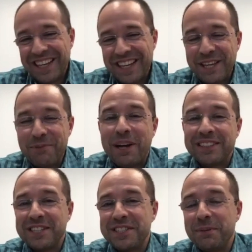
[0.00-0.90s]
it was
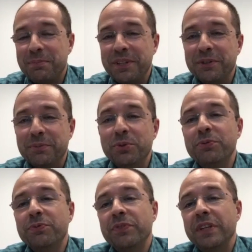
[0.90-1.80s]
actually a pretty good
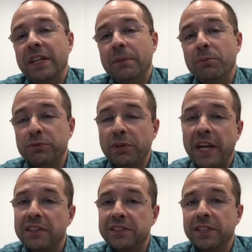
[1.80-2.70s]
move. I moved to
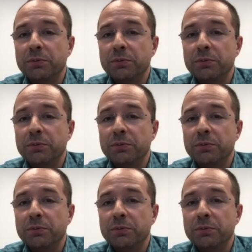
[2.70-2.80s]
Clarizen,